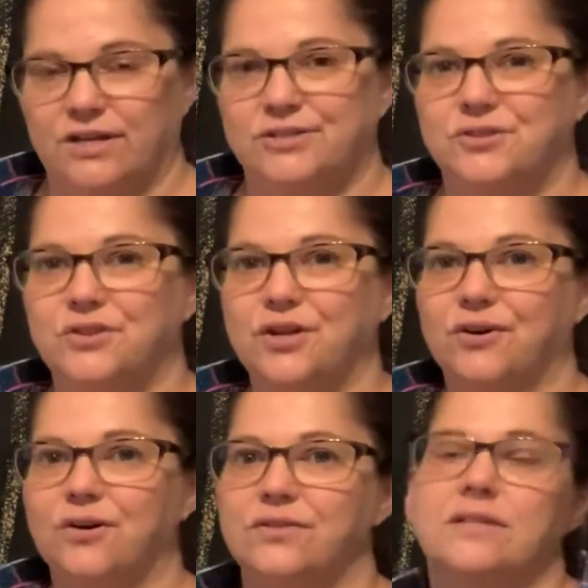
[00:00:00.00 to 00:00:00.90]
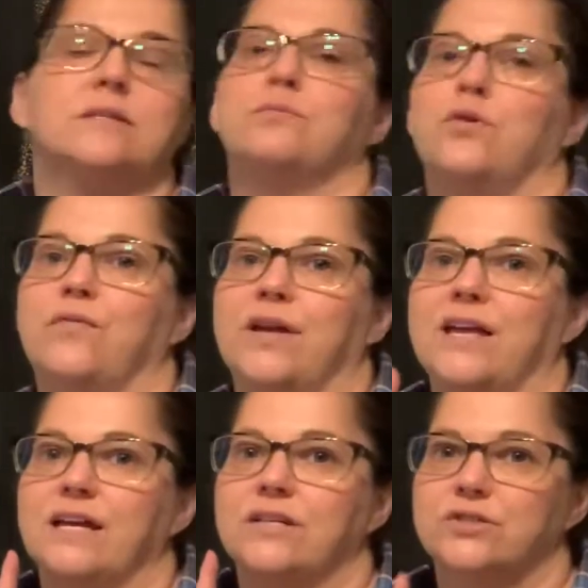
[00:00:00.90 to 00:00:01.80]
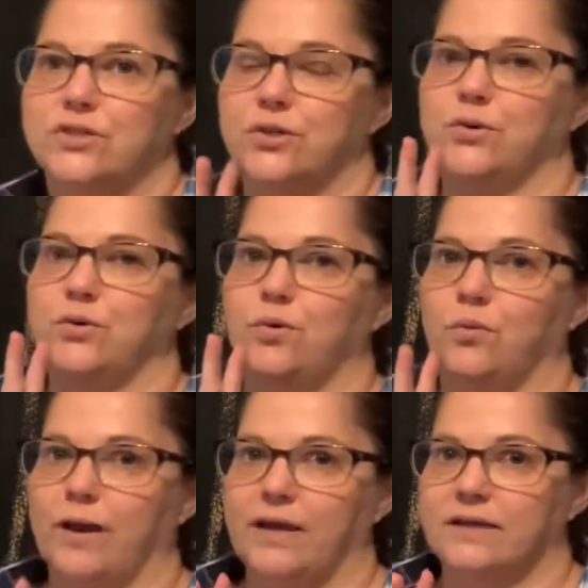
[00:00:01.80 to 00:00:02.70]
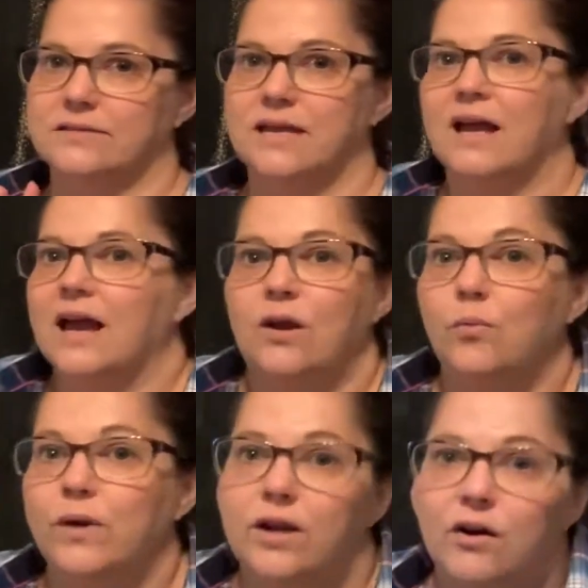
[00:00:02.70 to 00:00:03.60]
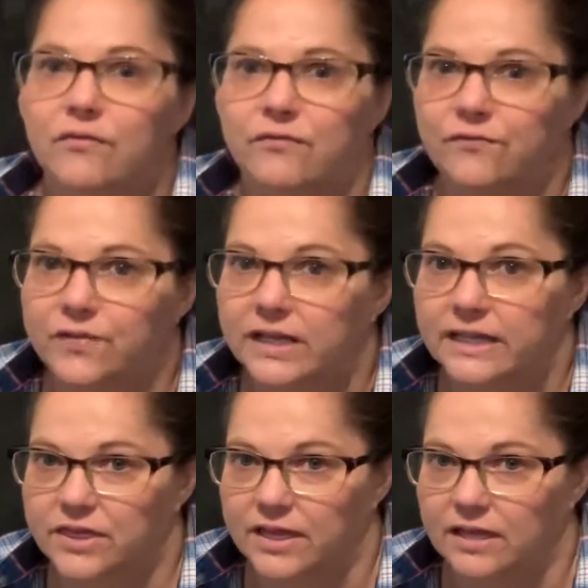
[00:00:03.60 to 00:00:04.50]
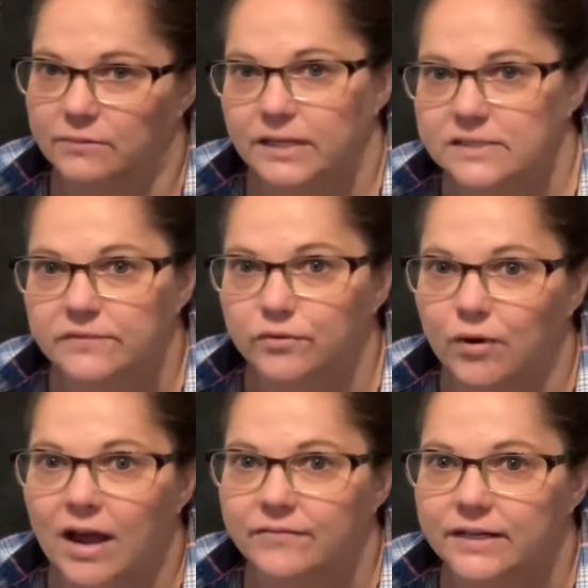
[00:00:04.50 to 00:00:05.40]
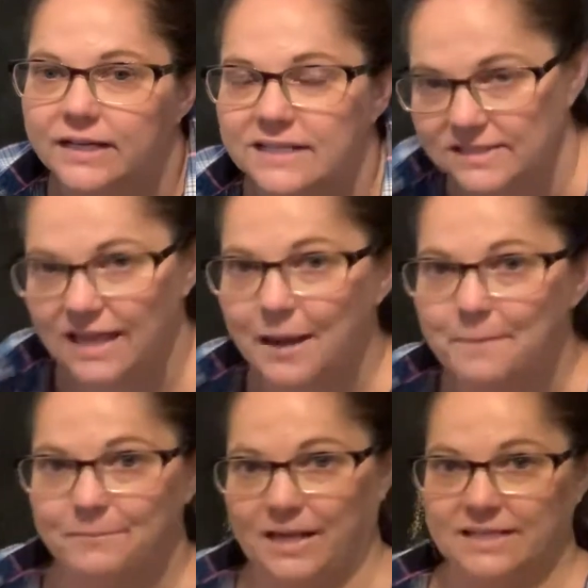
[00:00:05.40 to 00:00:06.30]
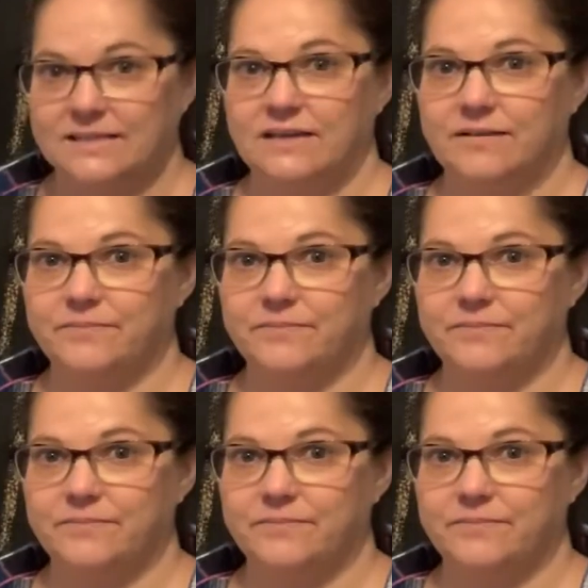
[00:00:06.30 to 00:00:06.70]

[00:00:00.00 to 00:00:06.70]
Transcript: So the Earth is moving in two ways, and we don't feel a thing because of gravity. Isn't that amazing?